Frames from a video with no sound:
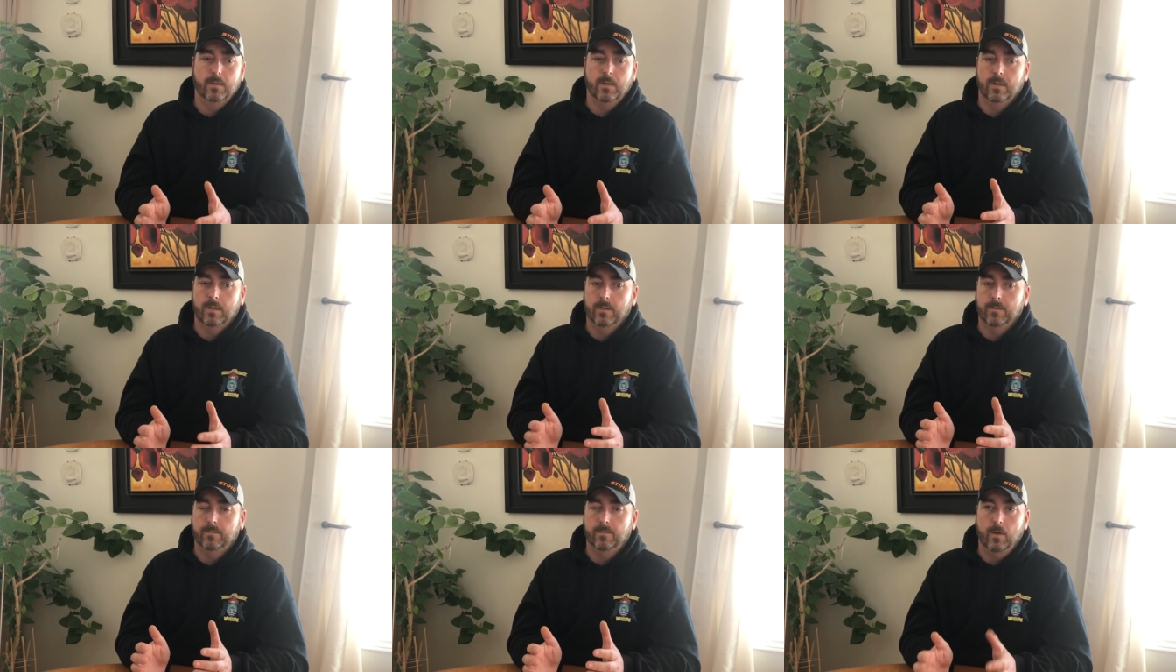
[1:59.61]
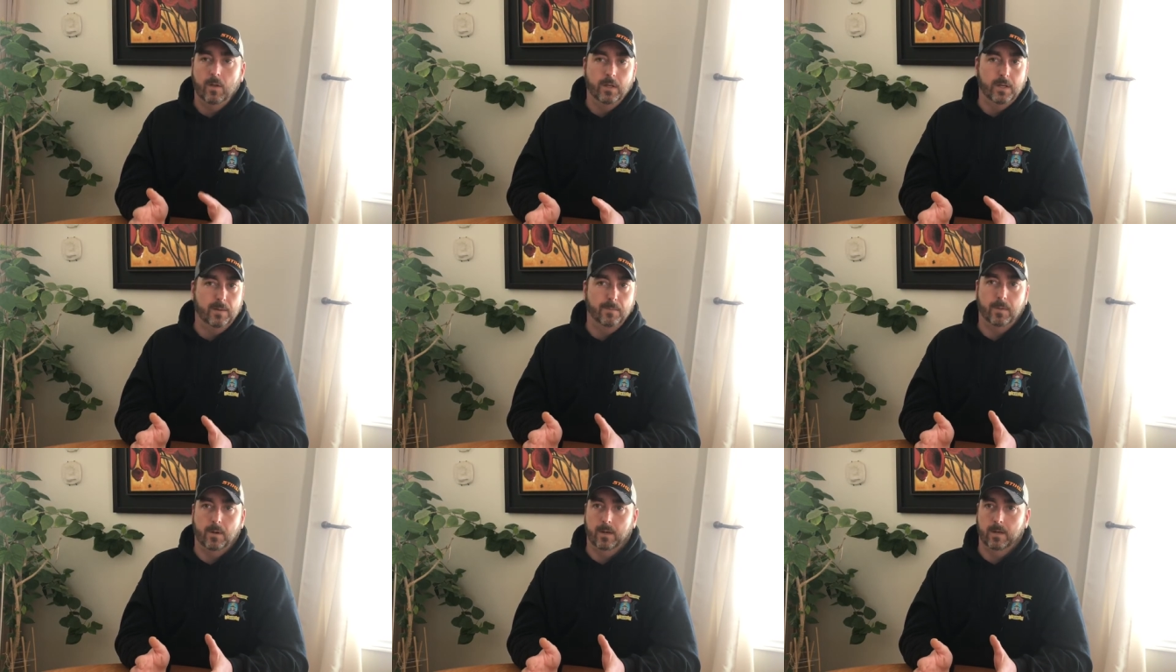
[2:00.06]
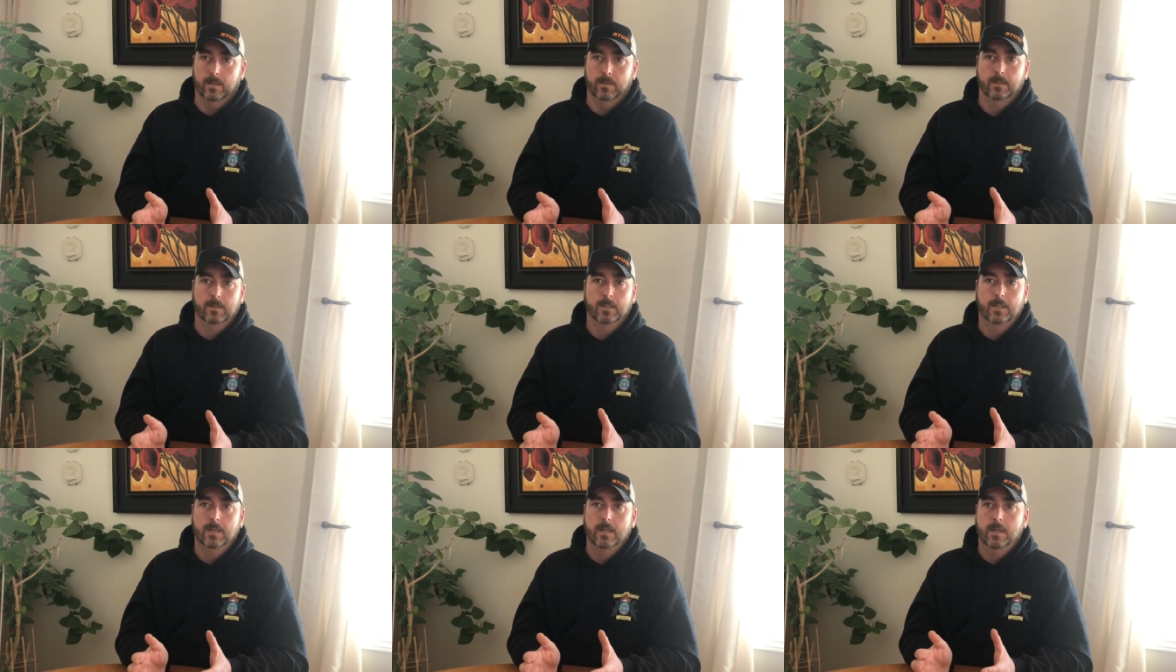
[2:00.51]
they're falling apart.
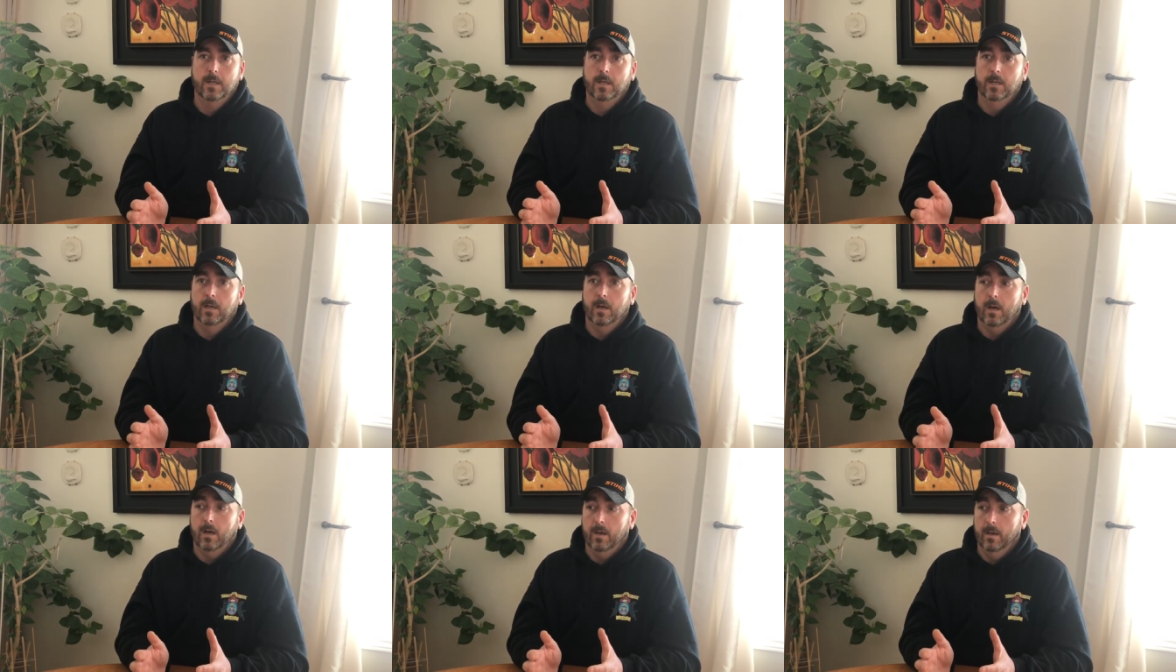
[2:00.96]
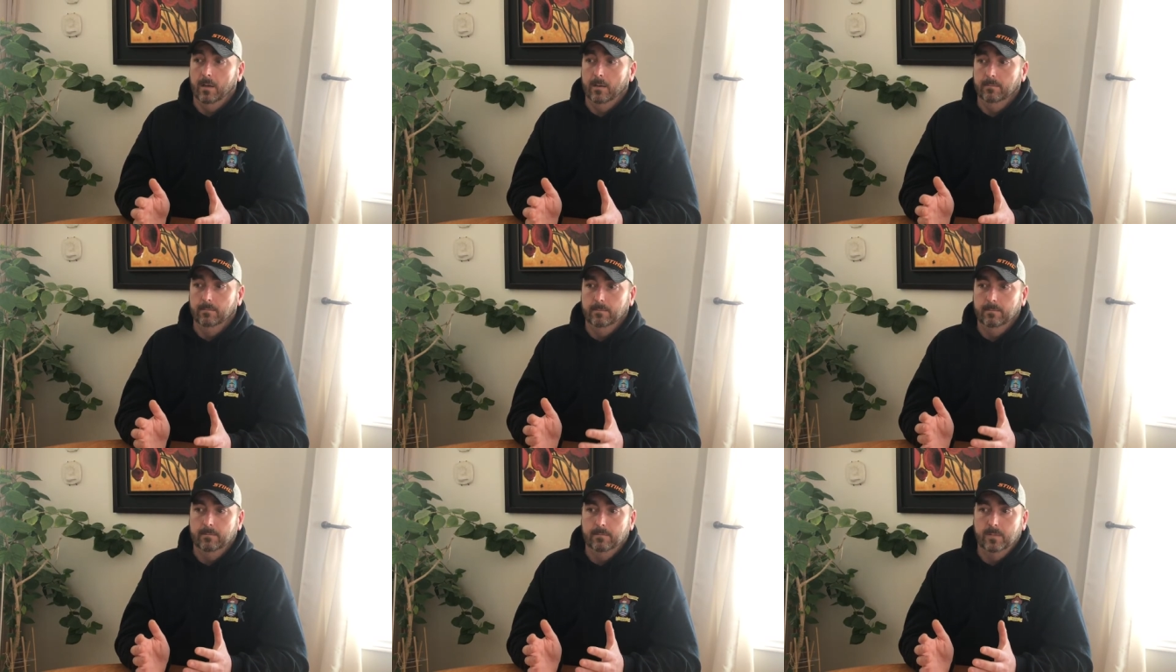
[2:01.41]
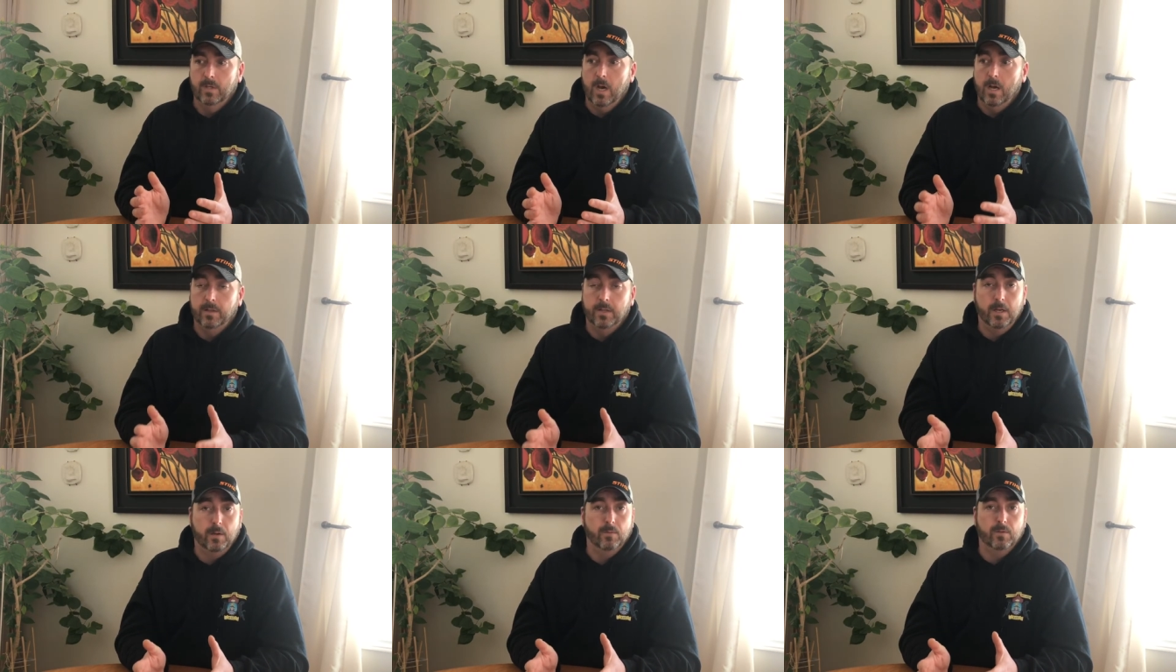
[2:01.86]

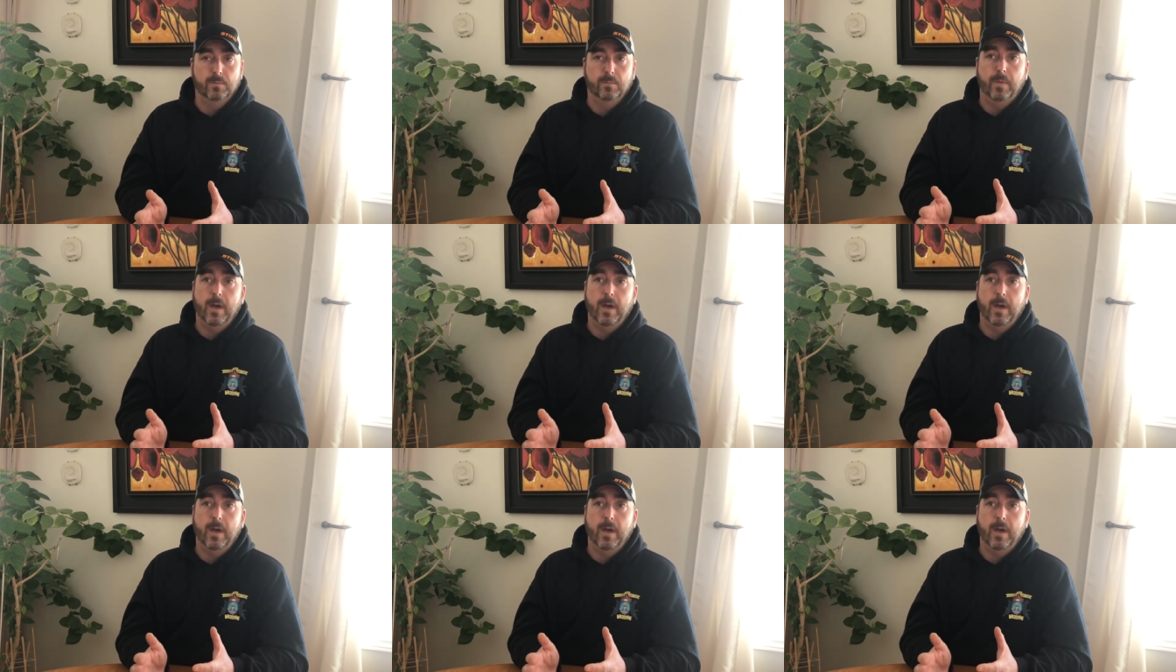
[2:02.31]
Not that it was